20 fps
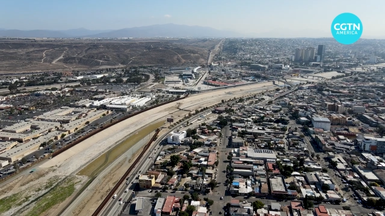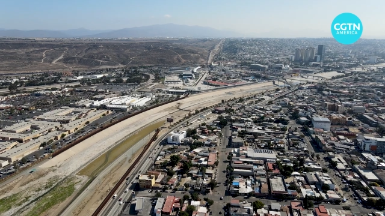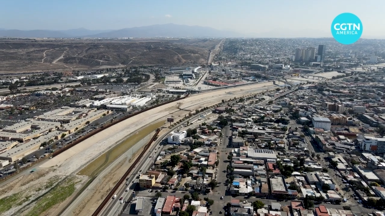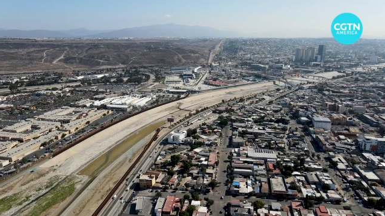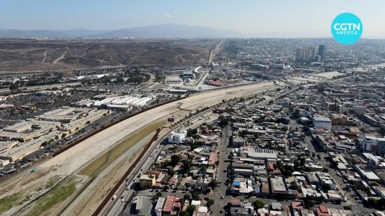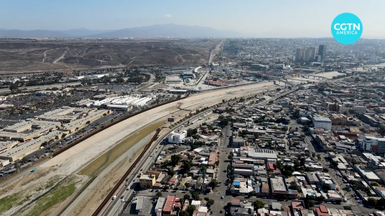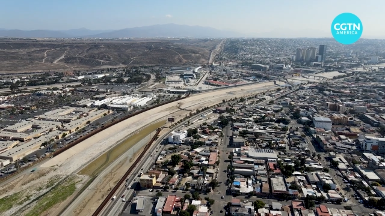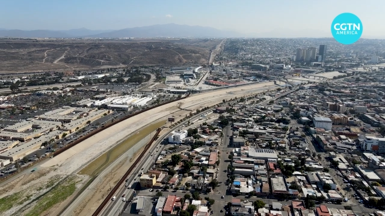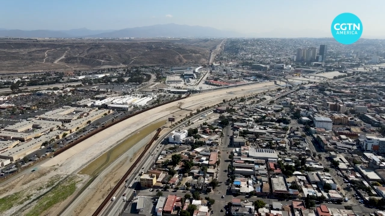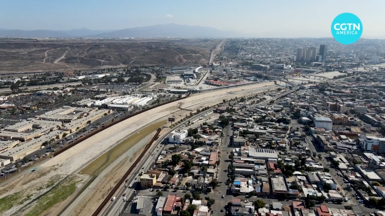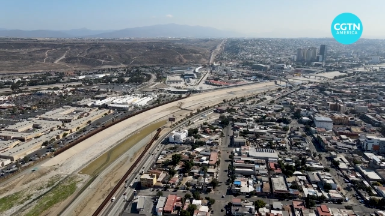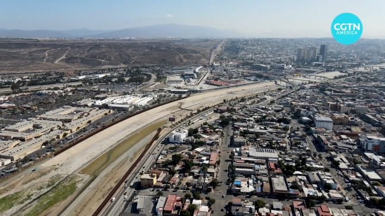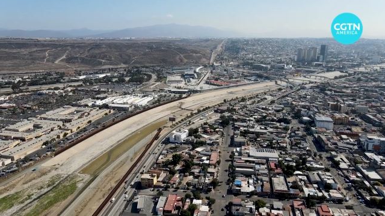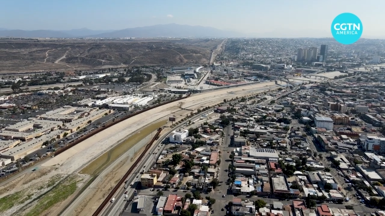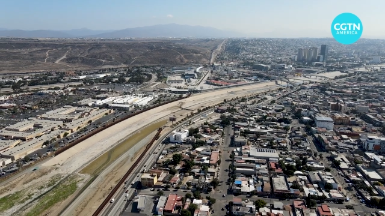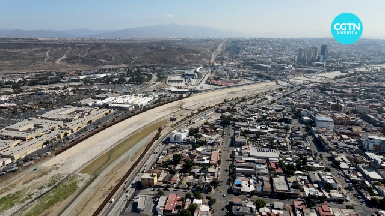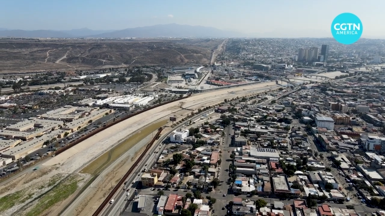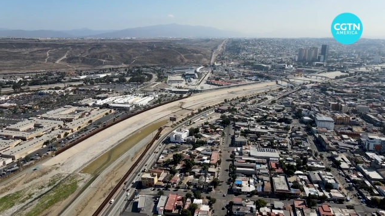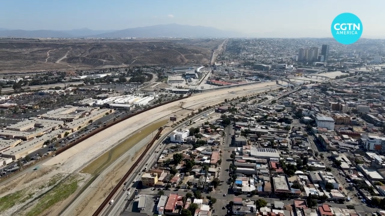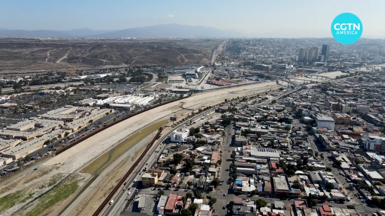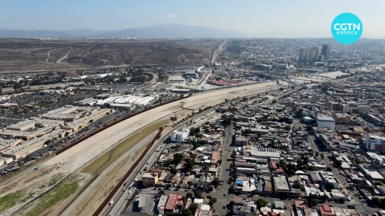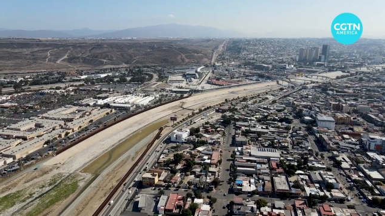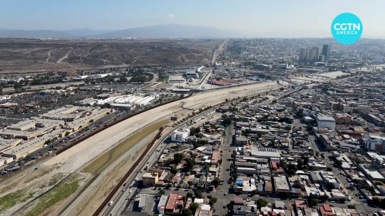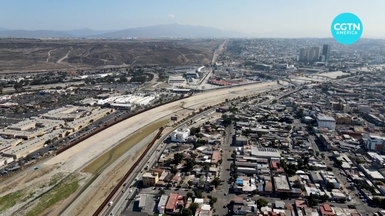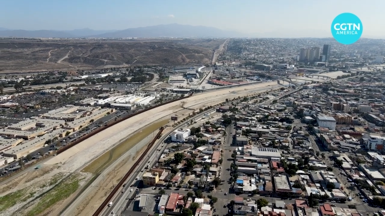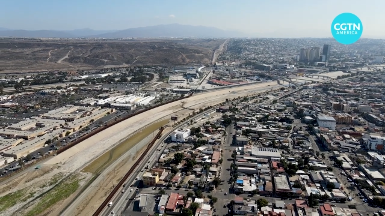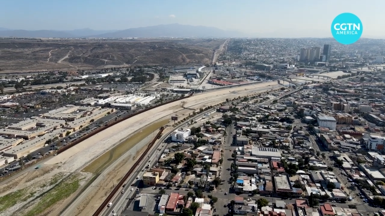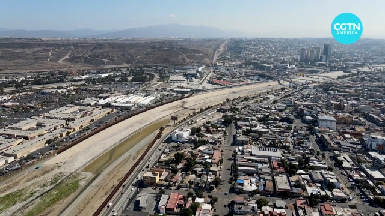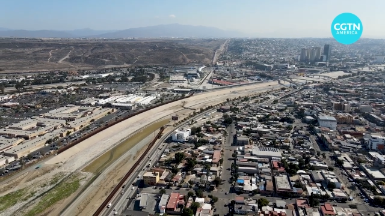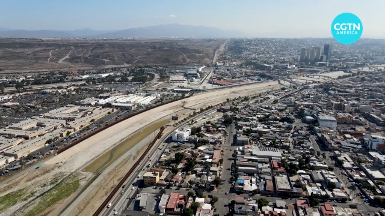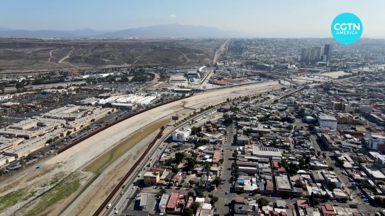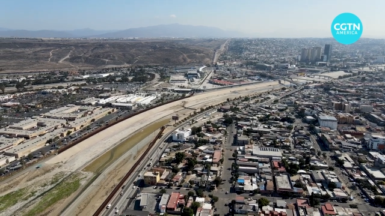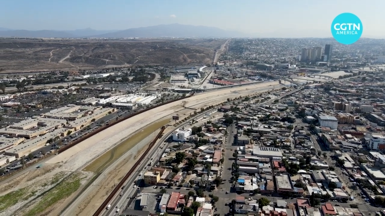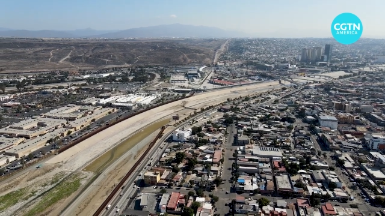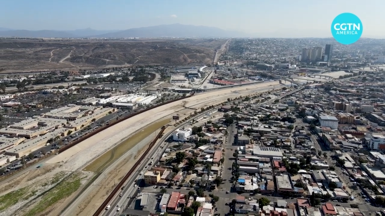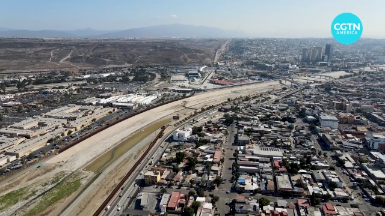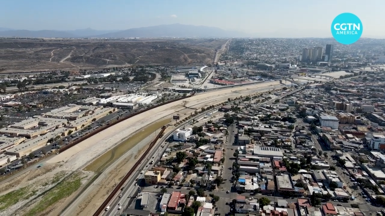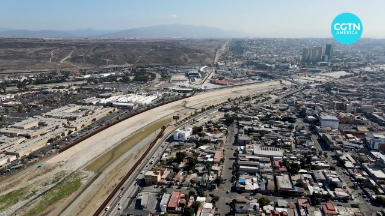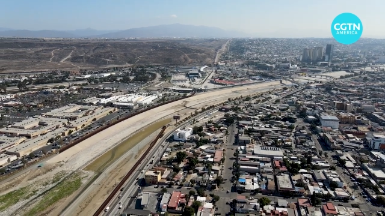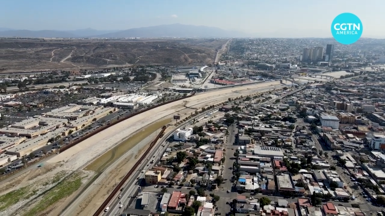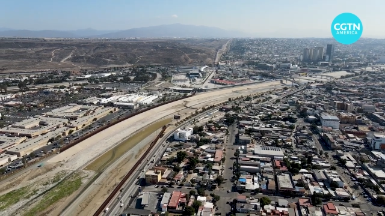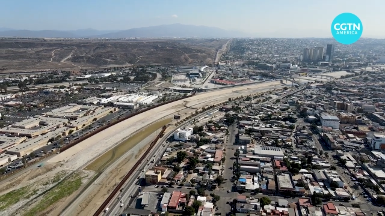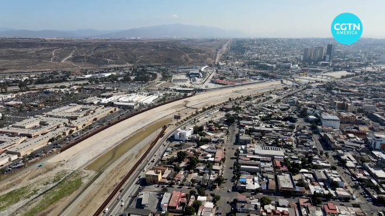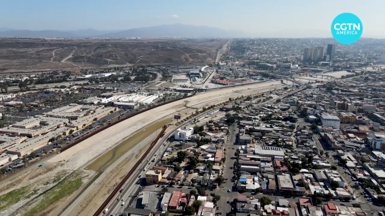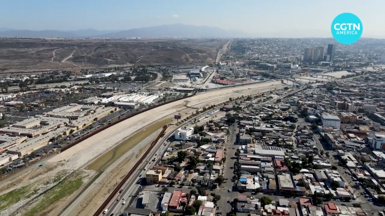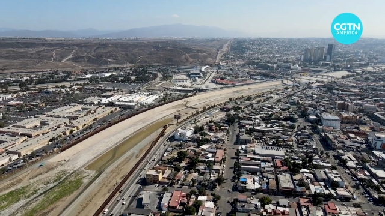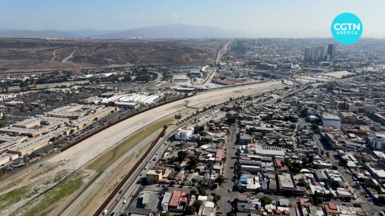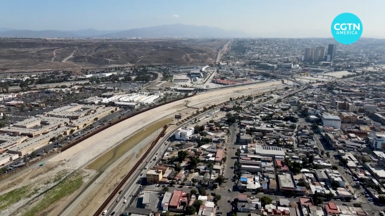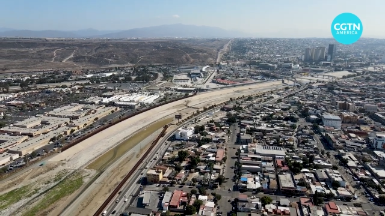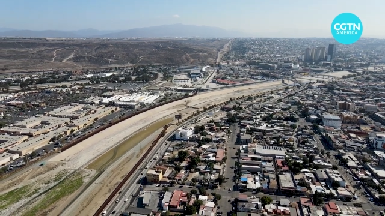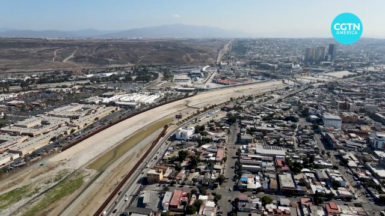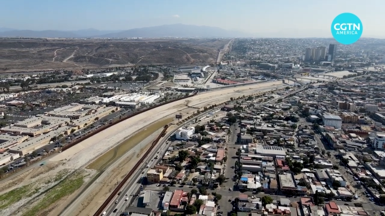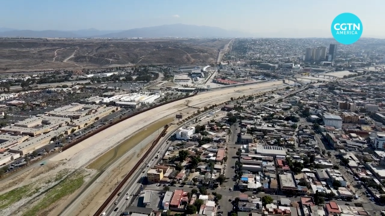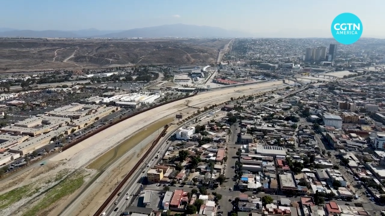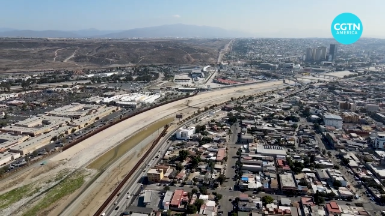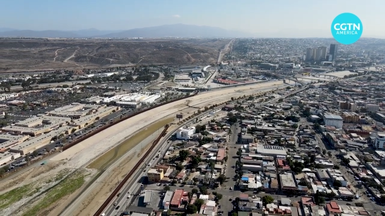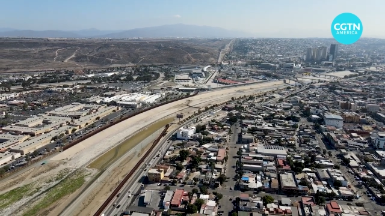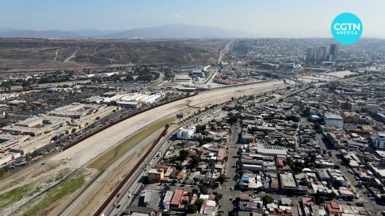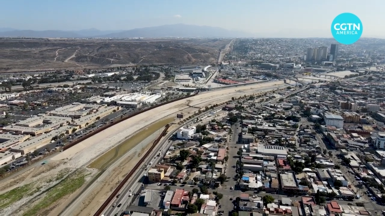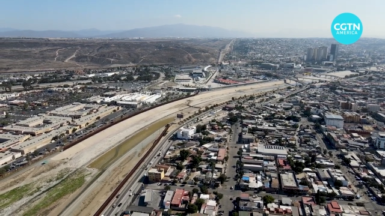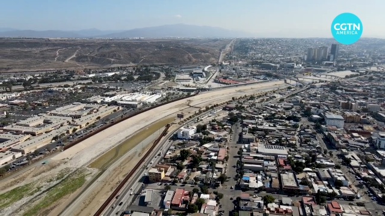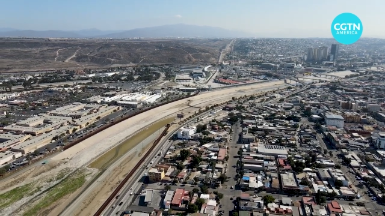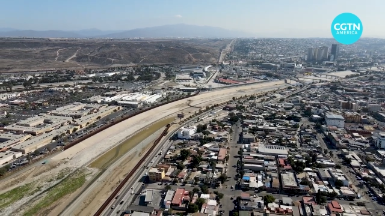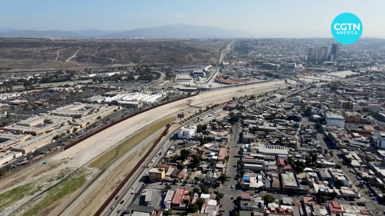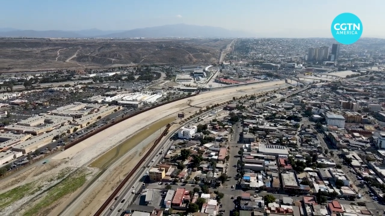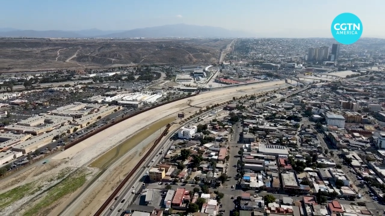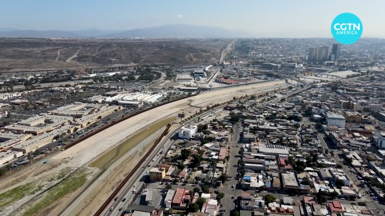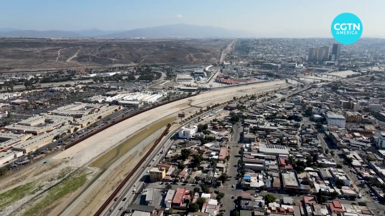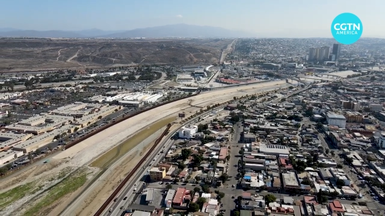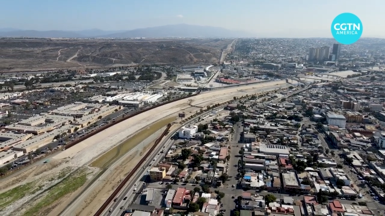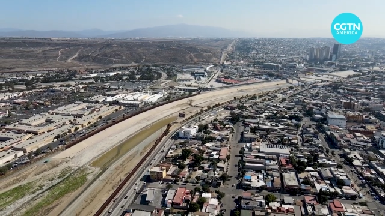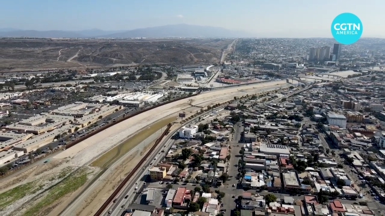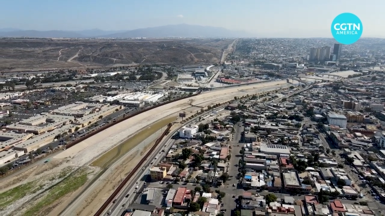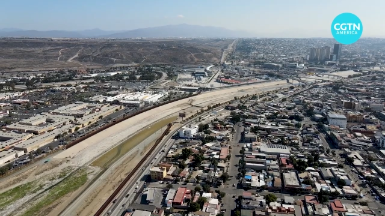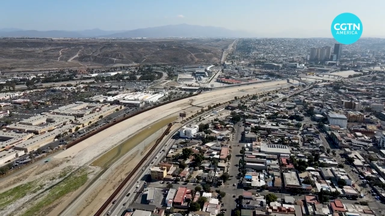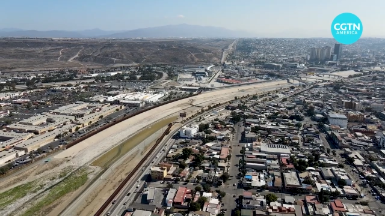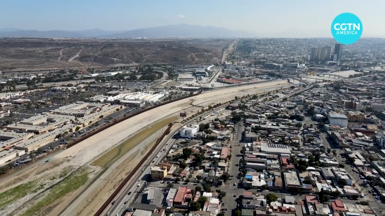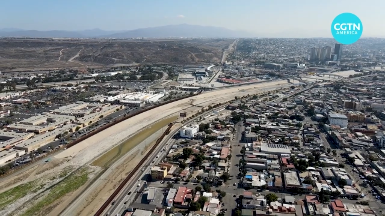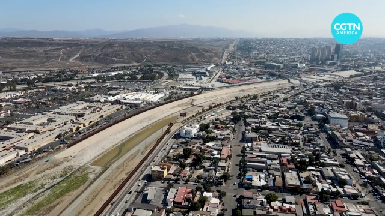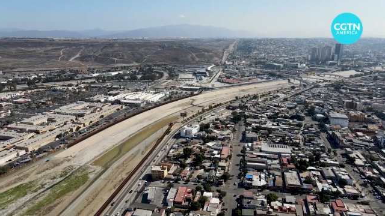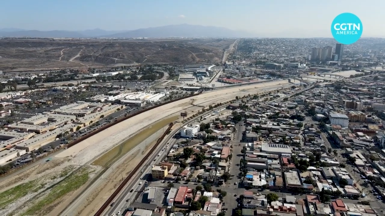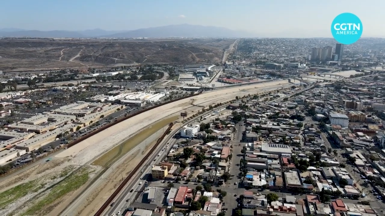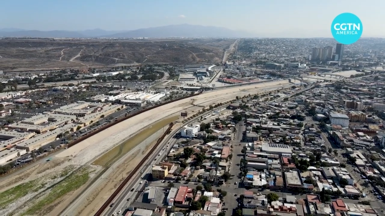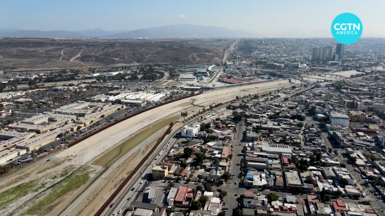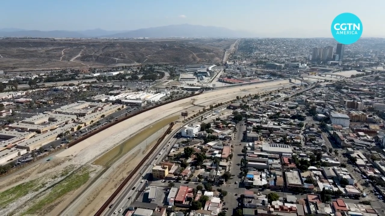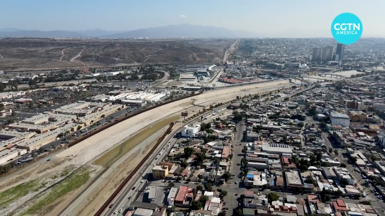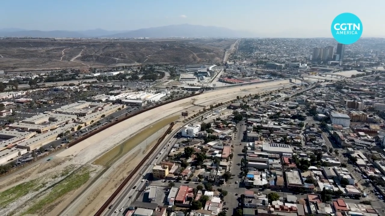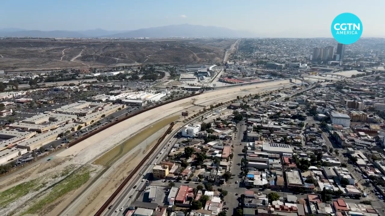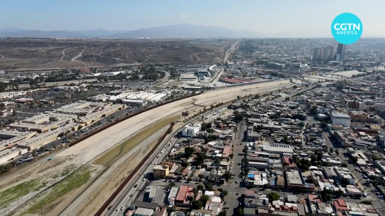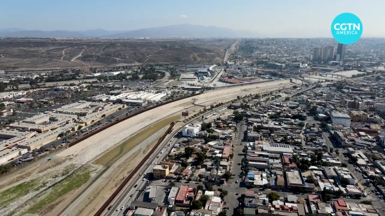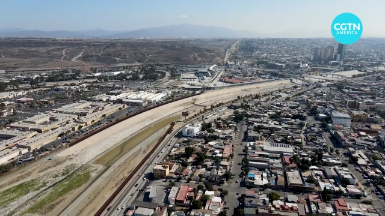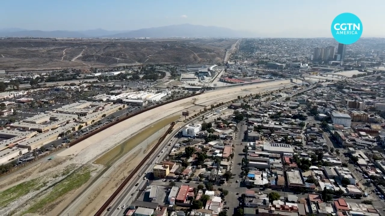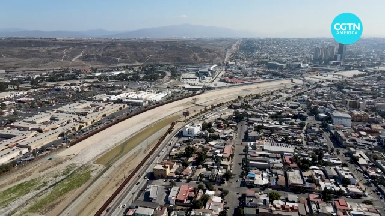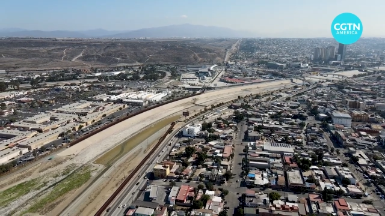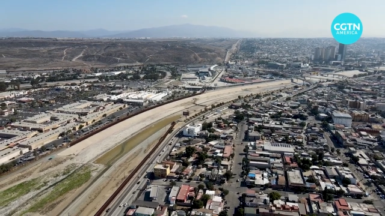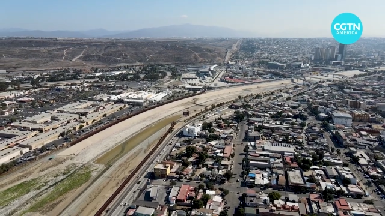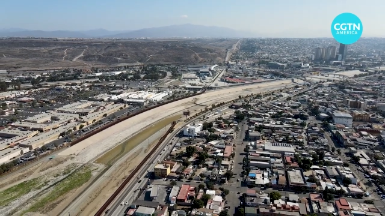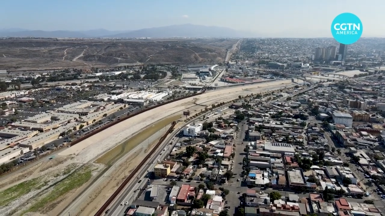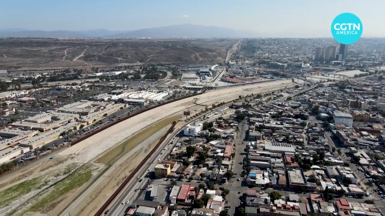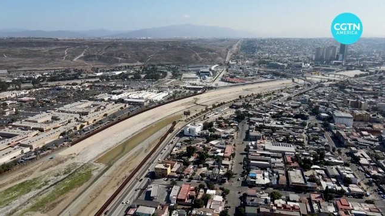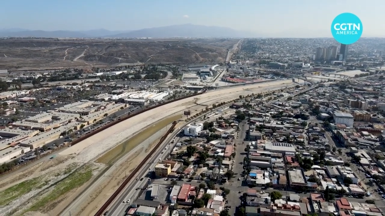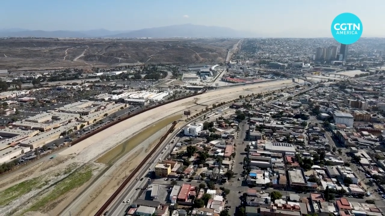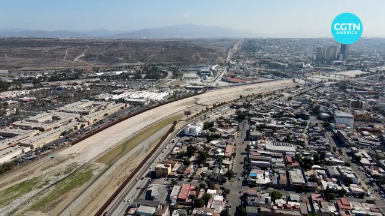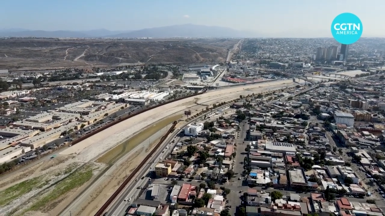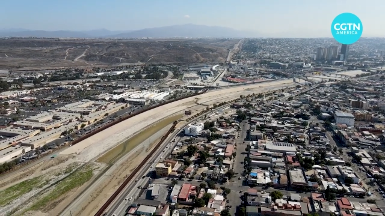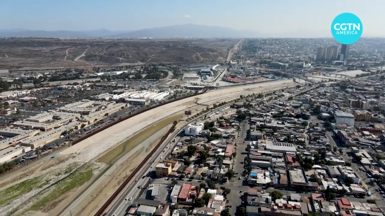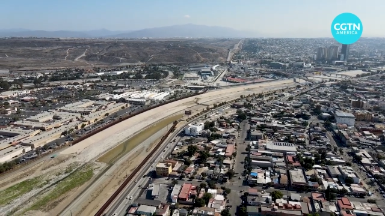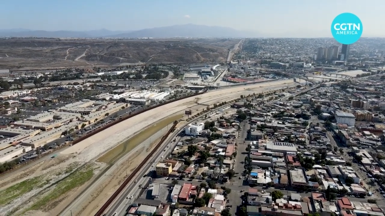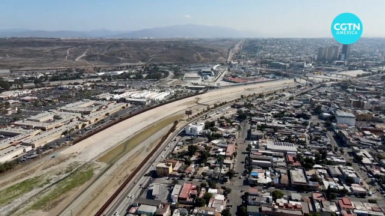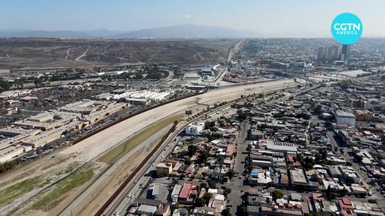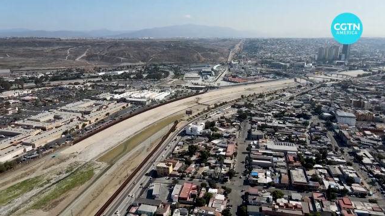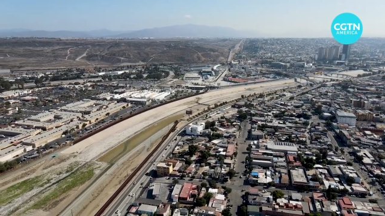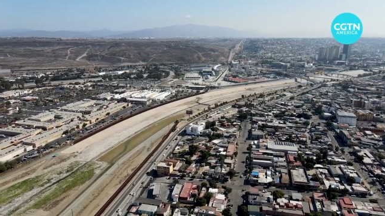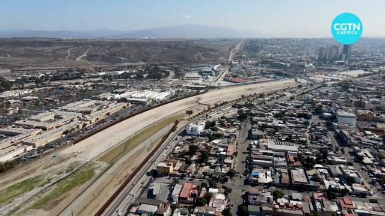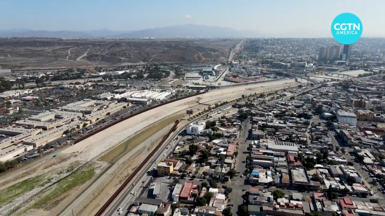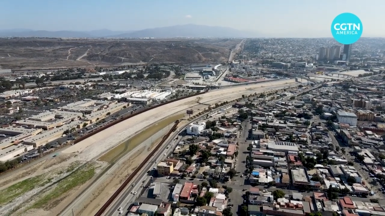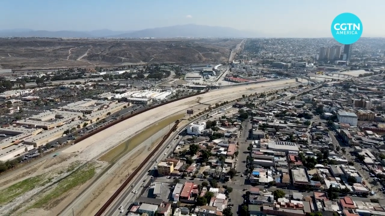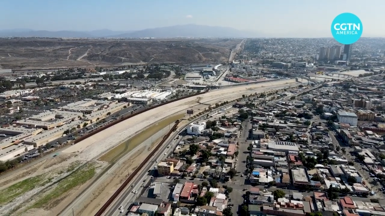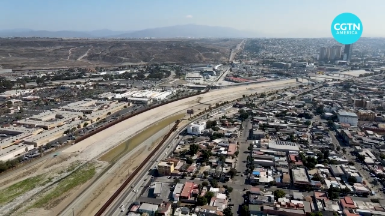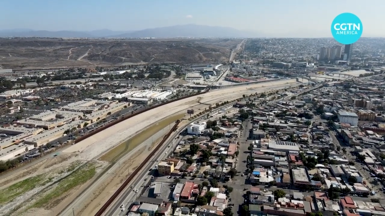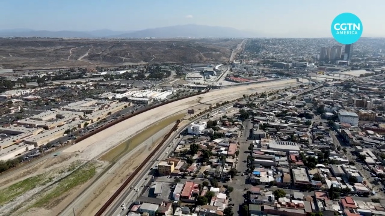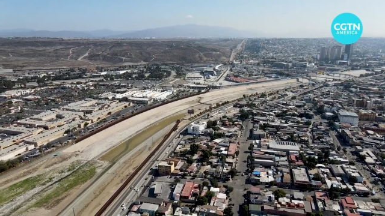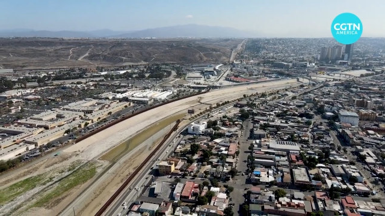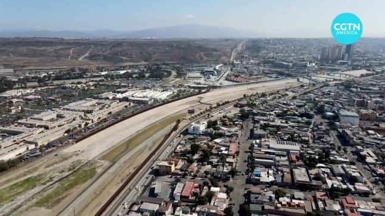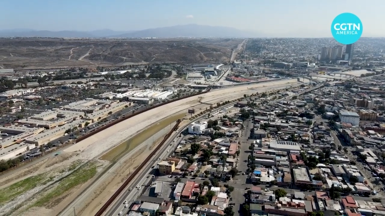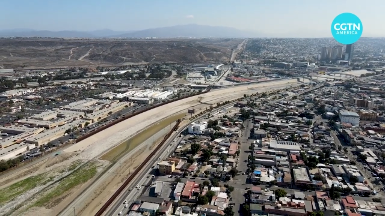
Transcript: No face is visible, so there are no lips to read.